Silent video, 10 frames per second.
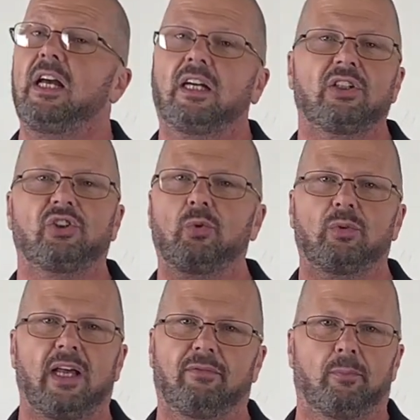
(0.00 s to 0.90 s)
because you
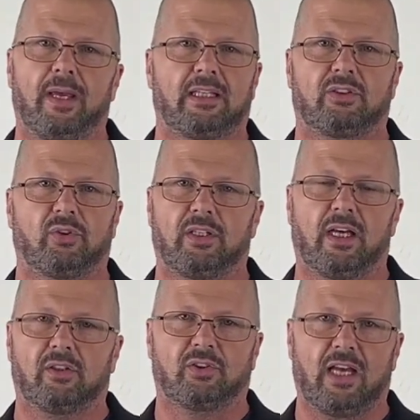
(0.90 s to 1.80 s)
never make it to the
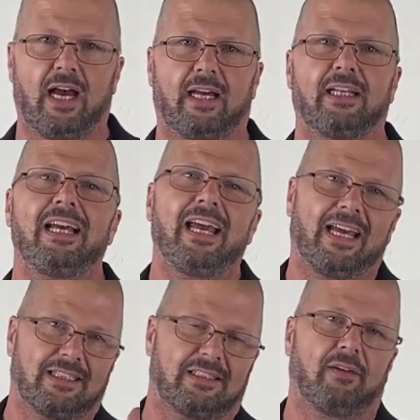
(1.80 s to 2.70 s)
other side
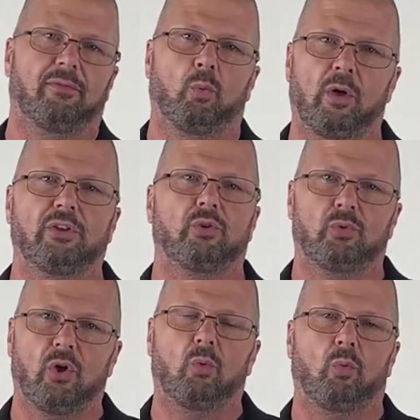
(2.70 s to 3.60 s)
except for where you
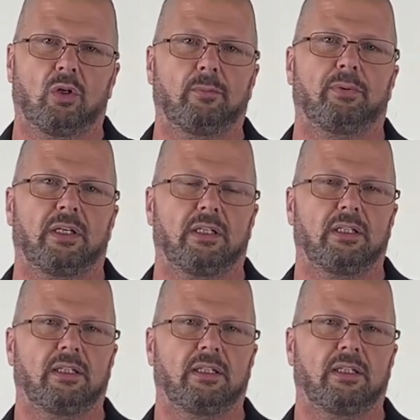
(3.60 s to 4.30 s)
don't want to be.